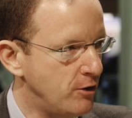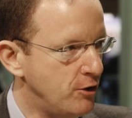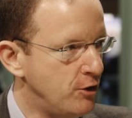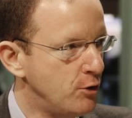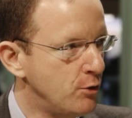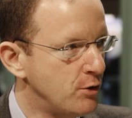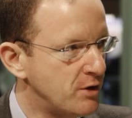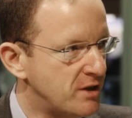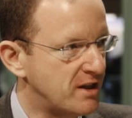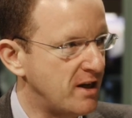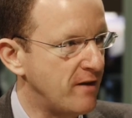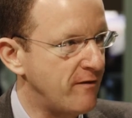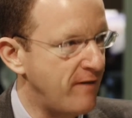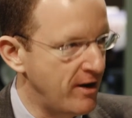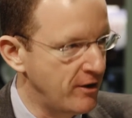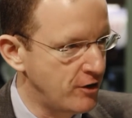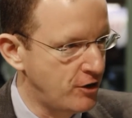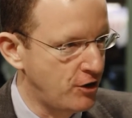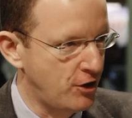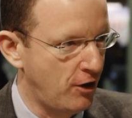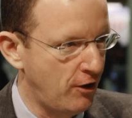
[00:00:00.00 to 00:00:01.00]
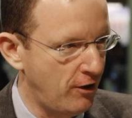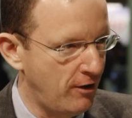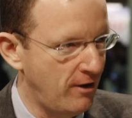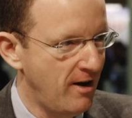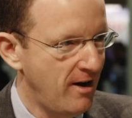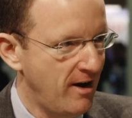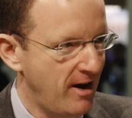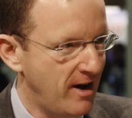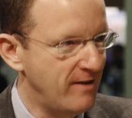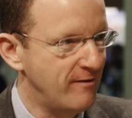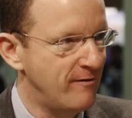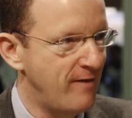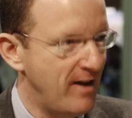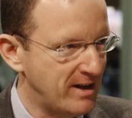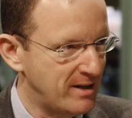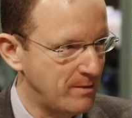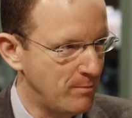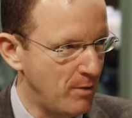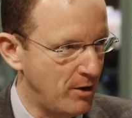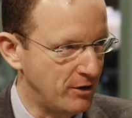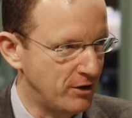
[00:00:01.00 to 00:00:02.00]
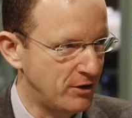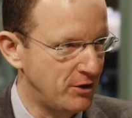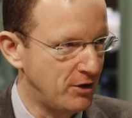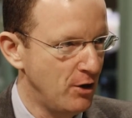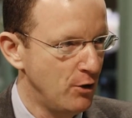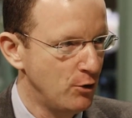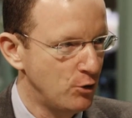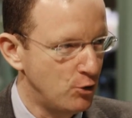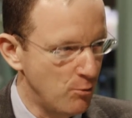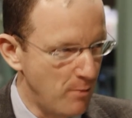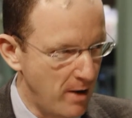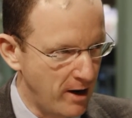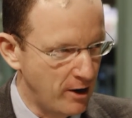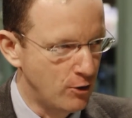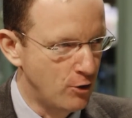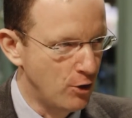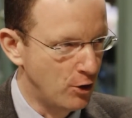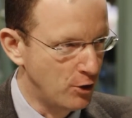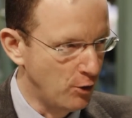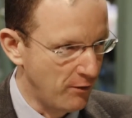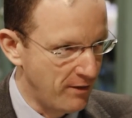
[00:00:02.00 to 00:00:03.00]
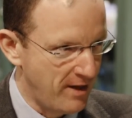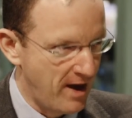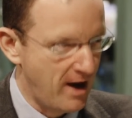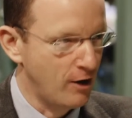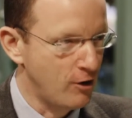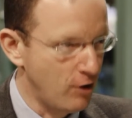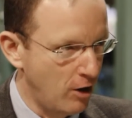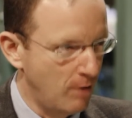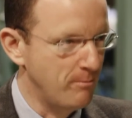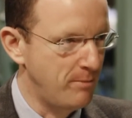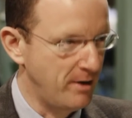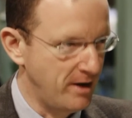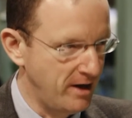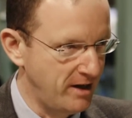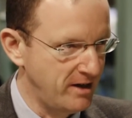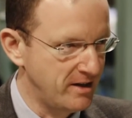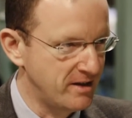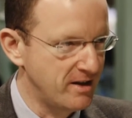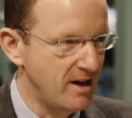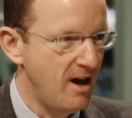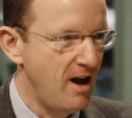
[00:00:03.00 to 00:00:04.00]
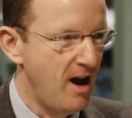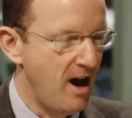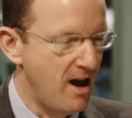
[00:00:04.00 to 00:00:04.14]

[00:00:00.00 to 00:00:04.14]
use Seventure investments to make good on their companies